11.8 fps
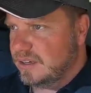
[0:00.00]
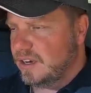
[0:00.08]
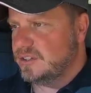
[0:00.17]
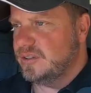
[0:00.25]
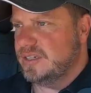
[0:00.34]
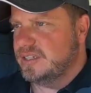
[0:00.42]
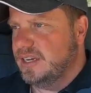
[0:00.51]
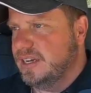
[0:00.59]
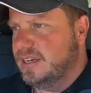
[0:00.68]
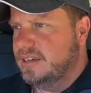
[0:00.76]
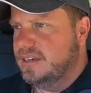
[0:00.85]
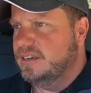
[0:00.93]

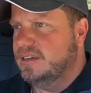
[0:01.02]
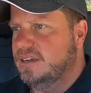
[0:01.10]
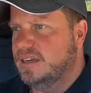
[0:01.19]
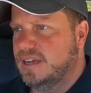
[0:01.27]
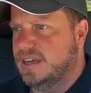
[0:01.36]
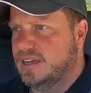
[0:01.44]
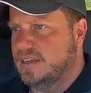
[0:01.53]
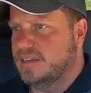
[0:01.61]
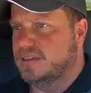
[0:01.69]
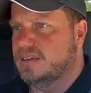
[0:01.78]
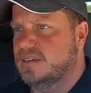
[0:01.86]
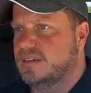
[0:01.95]
countryside
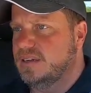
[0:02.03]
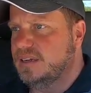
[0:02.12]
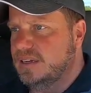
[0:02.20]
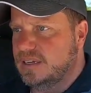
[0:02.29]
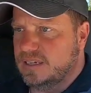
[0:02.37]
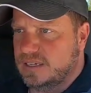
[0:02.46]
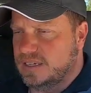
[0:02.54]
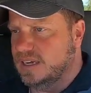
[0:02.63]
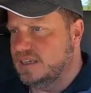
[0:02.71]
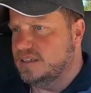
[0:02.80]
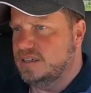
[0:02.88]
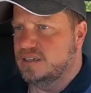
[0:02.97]
and
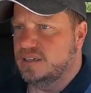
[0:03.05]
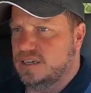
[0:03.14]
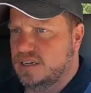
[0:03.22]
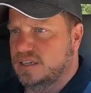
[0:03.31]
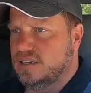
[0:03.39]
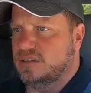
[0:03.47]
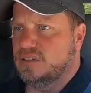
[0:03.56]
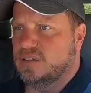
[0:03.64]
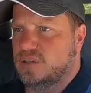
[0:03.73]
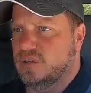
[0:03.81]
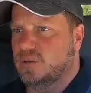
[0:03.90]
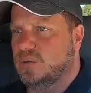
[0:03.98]
get
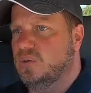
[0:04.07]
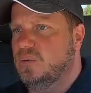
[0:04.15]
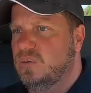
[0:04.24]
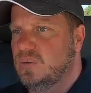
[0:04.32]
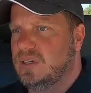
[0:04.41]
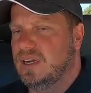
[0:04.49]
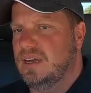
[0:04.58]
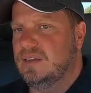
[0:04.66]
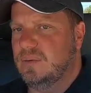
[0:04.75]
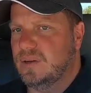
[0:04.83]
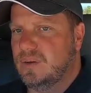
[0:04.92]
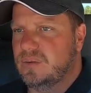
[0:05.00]
to, yeah,
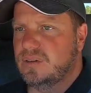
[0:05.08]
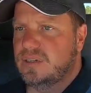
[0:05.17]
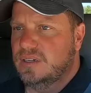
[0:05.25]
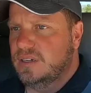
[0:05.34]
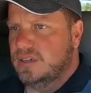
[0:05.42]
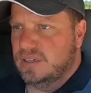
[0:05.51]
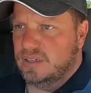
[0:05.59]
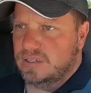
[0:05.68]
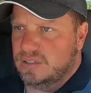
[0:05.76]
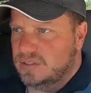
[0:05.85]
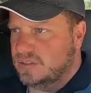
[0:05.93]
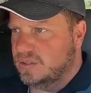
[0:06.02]
there we go.
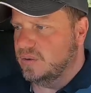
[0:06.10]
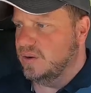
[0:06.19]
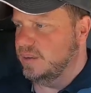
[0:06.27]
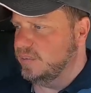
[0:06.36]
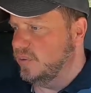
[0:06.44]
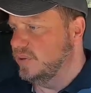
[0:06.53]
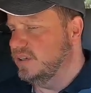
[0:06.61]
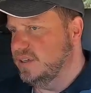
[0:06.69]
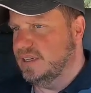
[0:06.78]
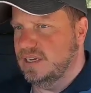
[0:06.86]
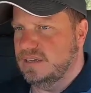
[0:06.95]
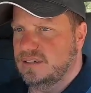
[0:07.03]
So I'm going to
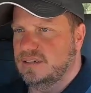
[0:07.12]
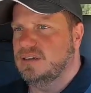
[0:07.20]
get